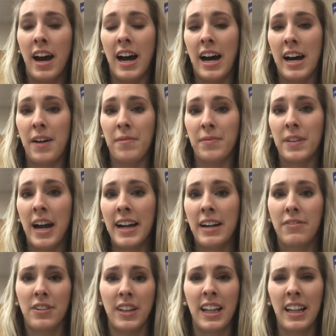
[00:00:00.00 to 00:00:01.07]
um, kind
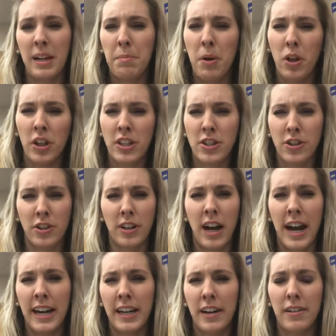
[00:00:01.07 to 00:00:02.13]
of Lilly Pulitzer
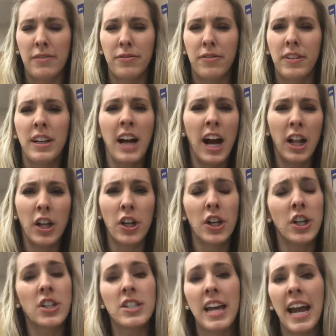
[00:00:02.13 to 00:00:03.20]
kind of
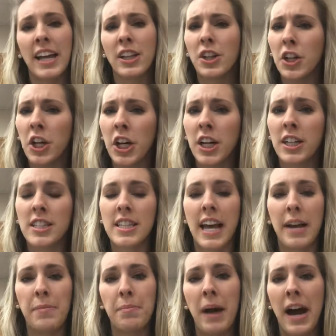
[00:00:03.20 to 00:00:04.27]
colors and looks
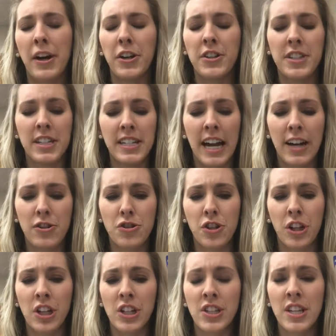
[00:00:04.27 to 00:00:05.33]
and patterns and
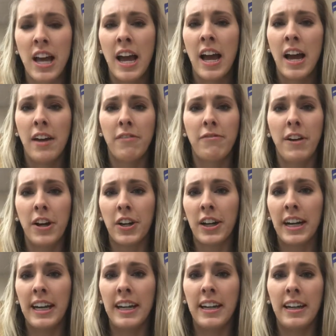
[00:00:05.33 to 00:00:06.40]
textures,
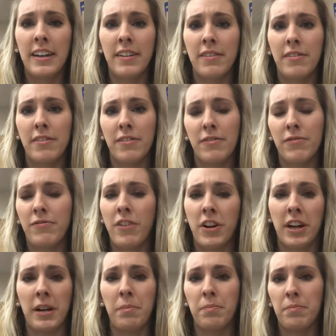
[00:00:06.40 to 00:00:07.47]
very,
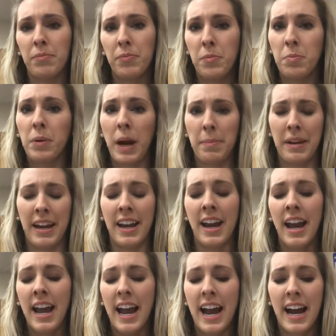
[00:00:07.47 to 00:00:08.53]
very preppy.
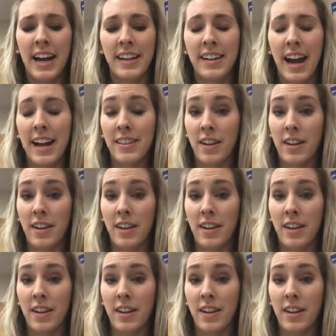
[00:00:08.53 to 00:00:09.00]
And I